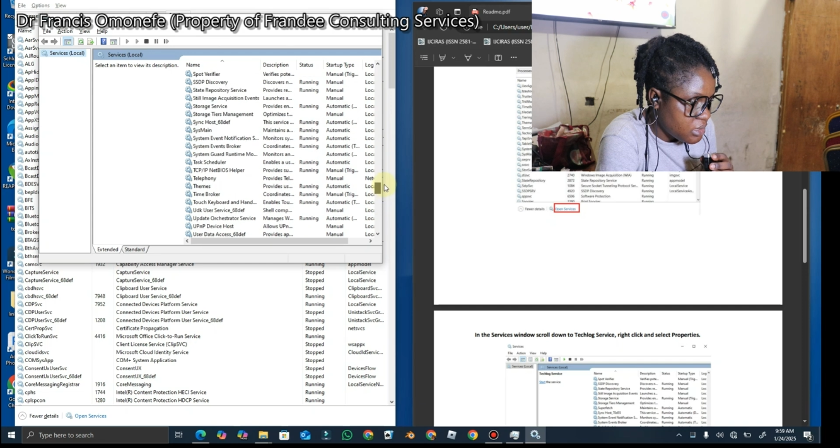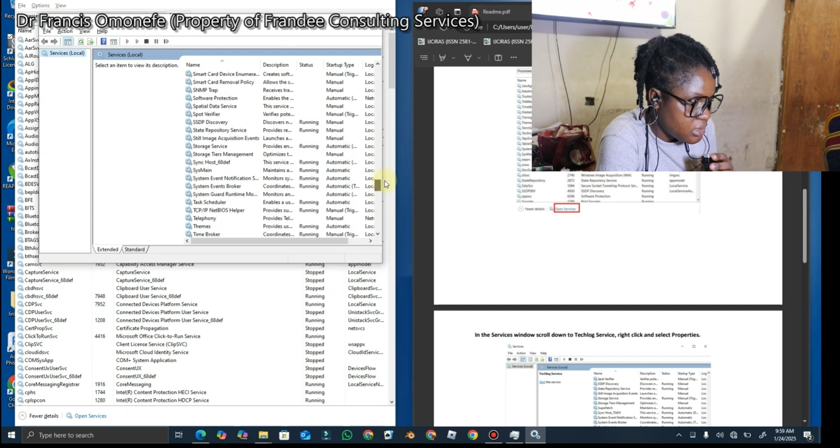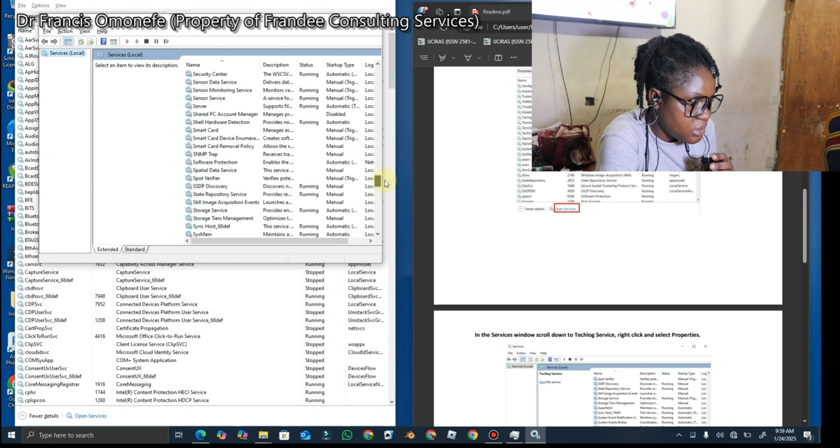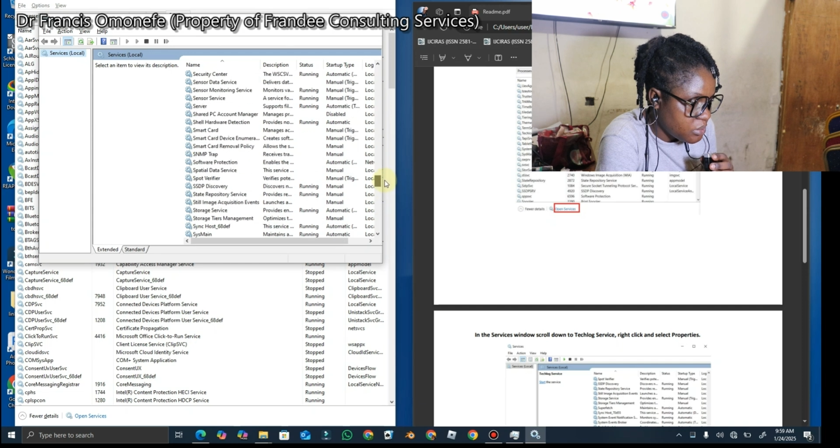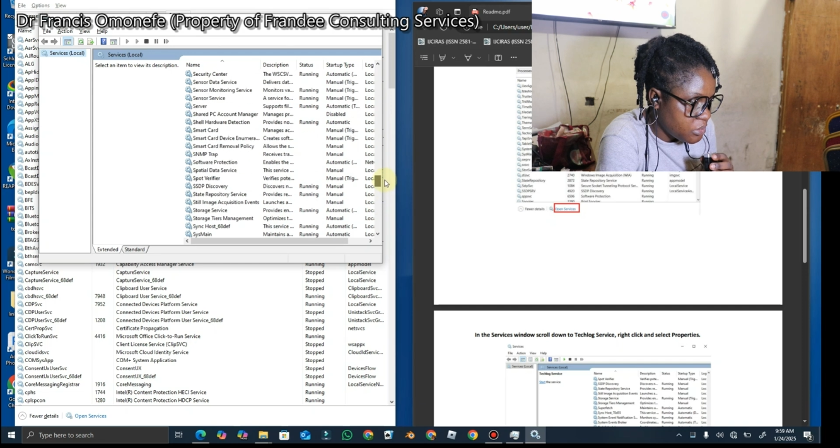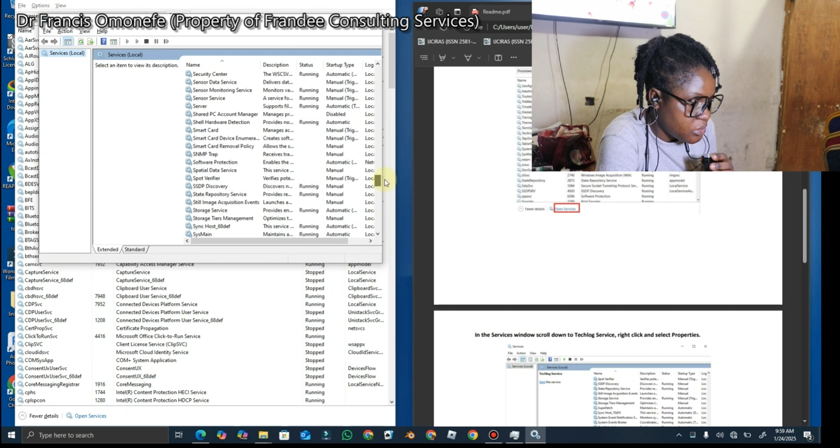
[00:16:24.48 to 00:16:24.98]

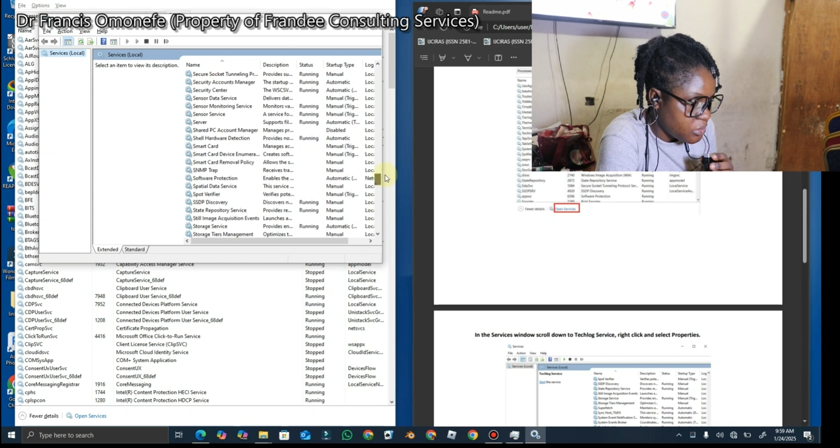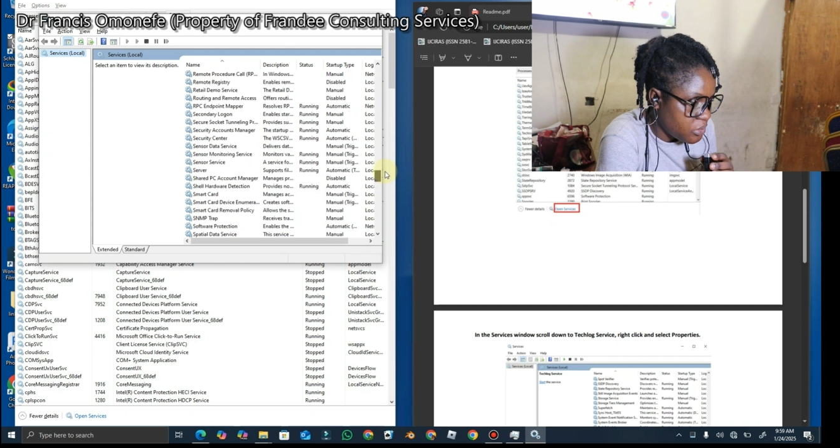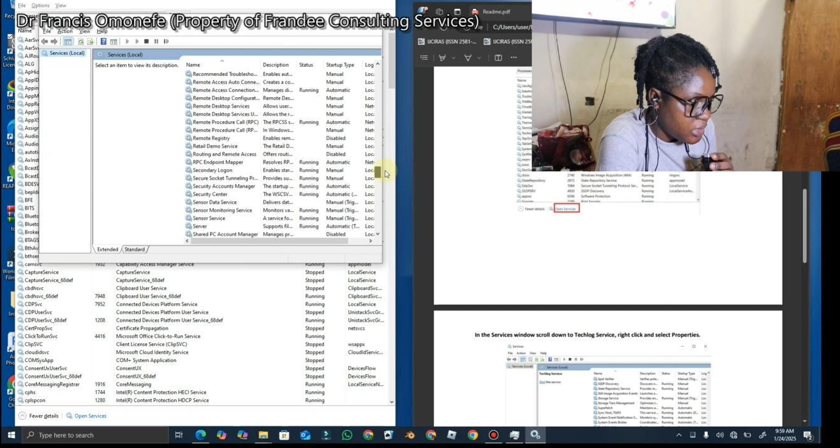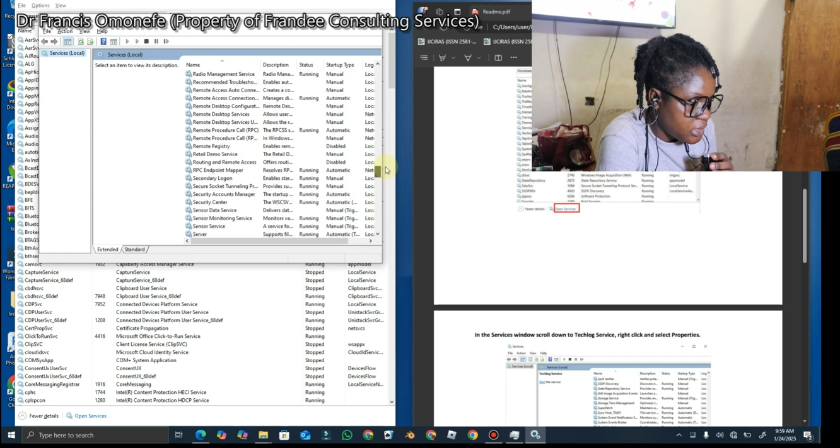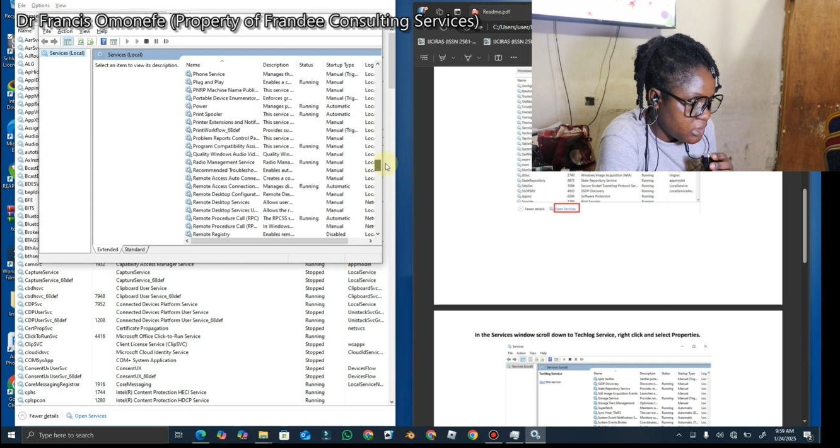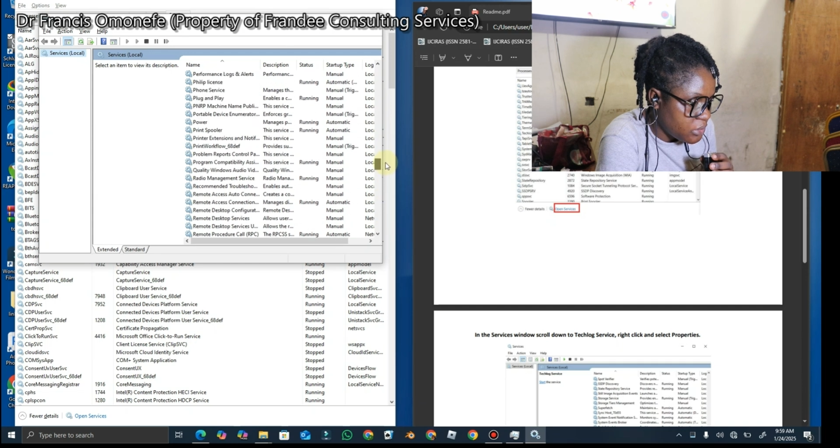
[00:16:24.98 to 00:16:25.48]

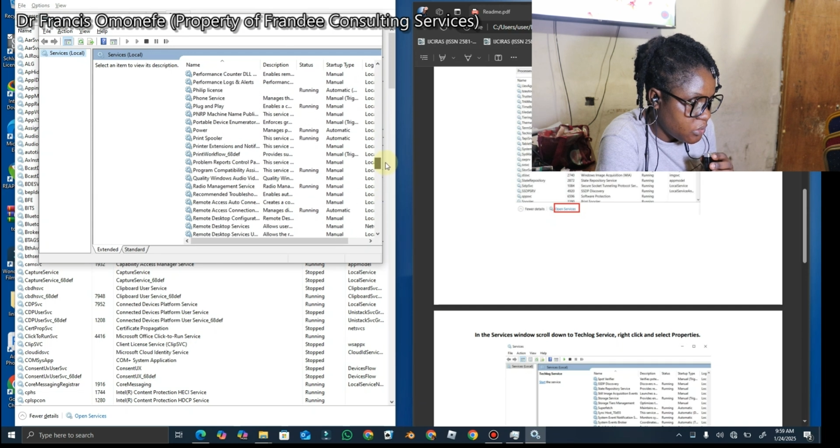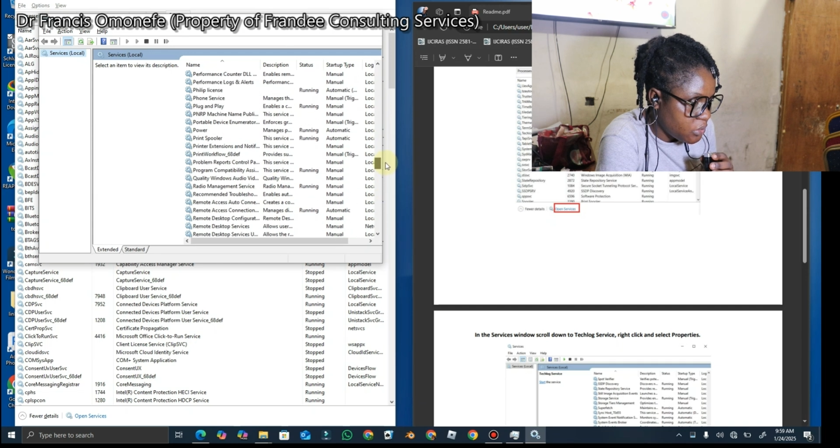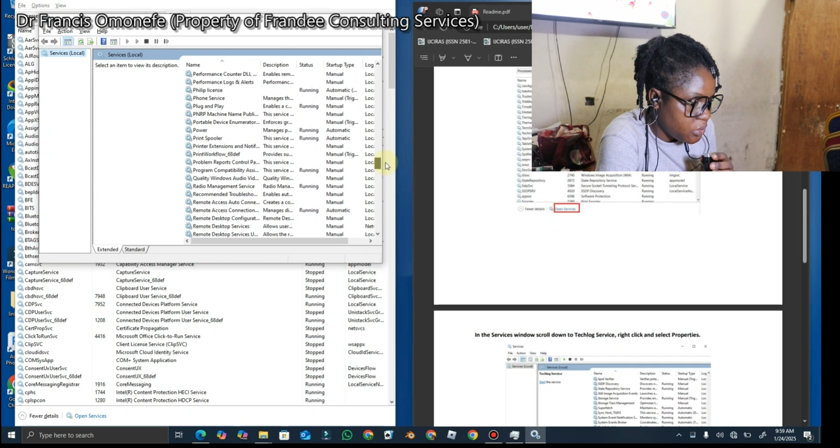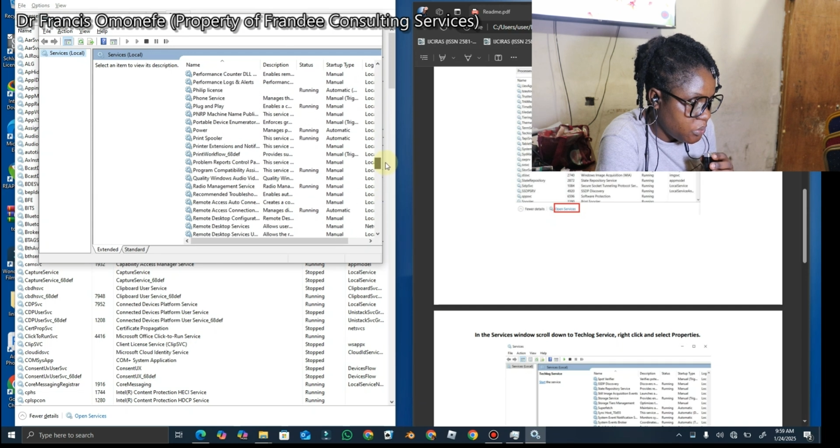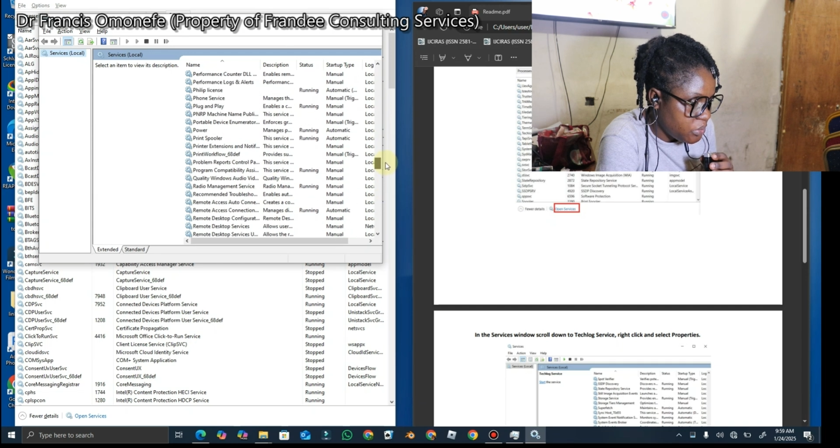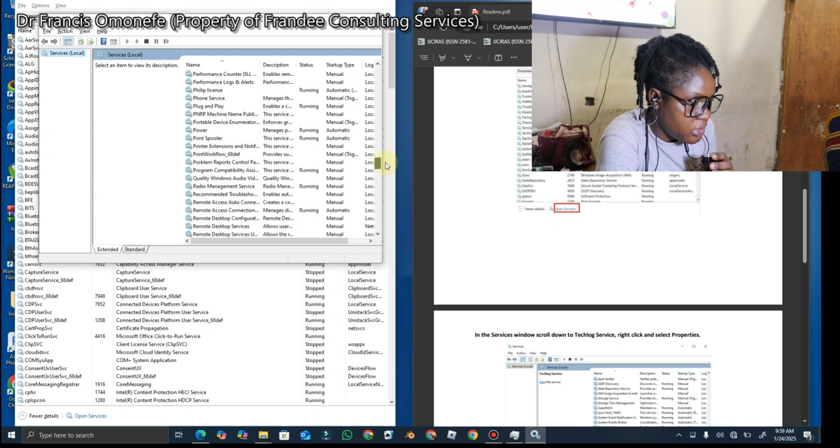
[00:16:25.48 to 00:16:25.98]

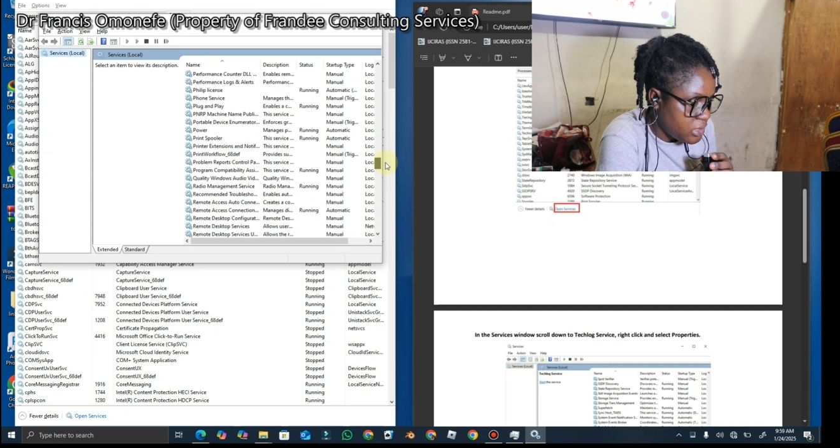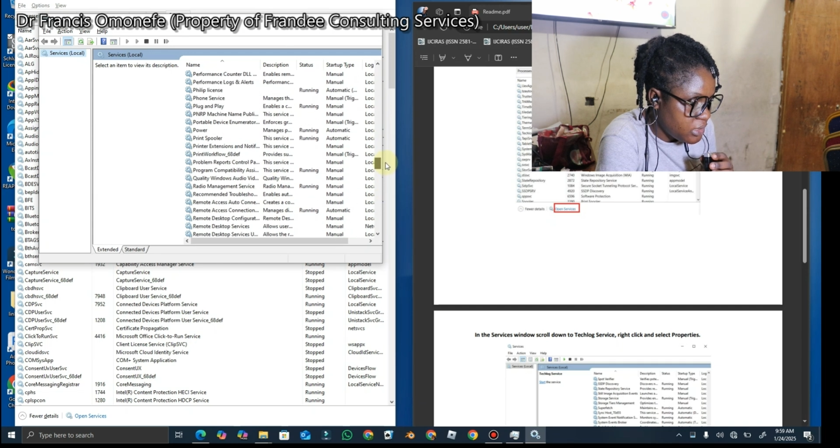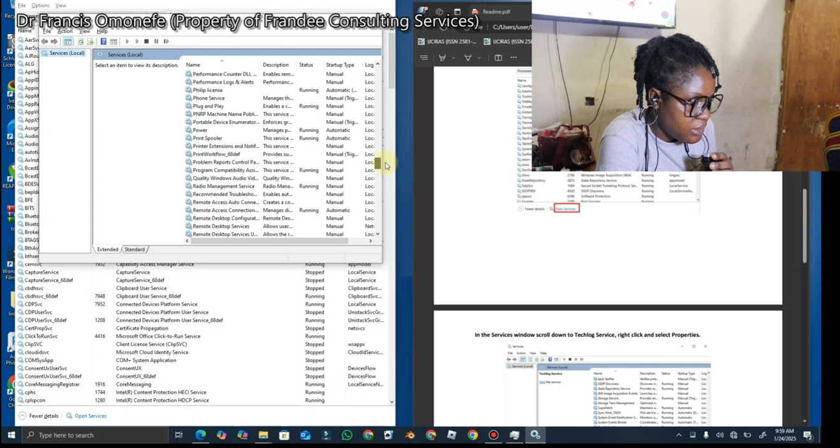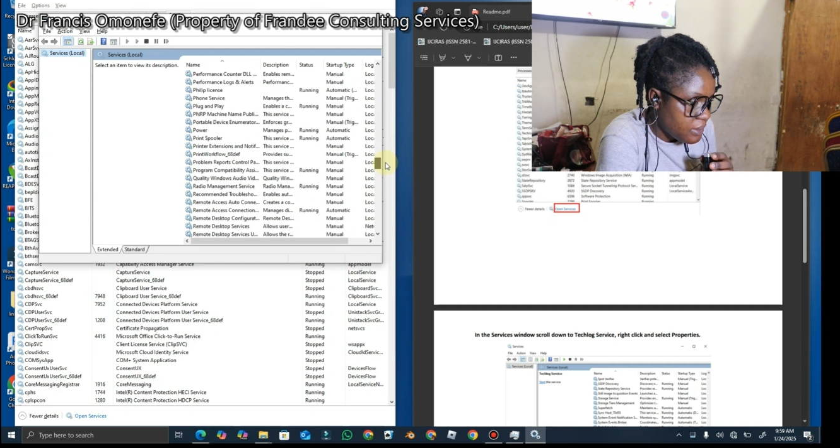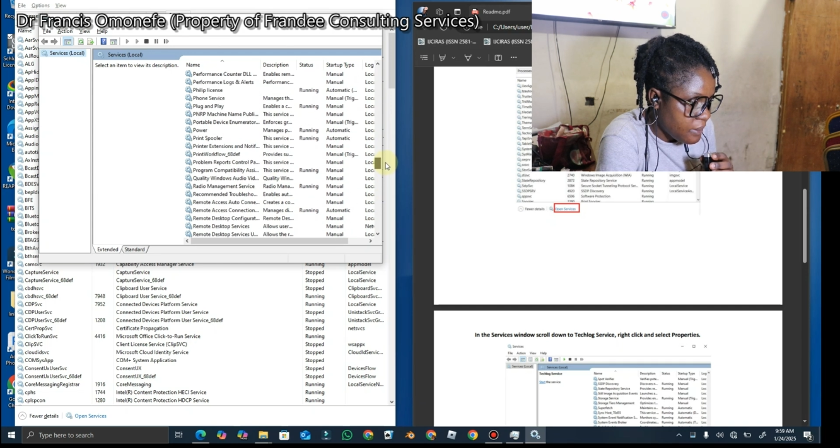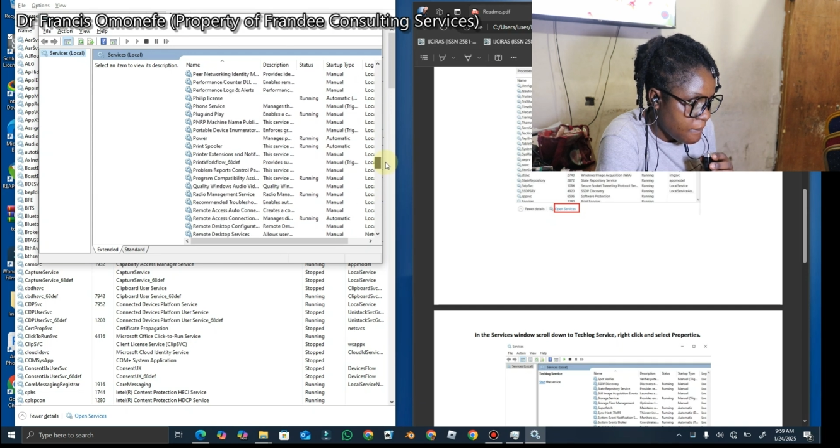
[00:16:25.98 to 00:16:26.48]
Omonefe.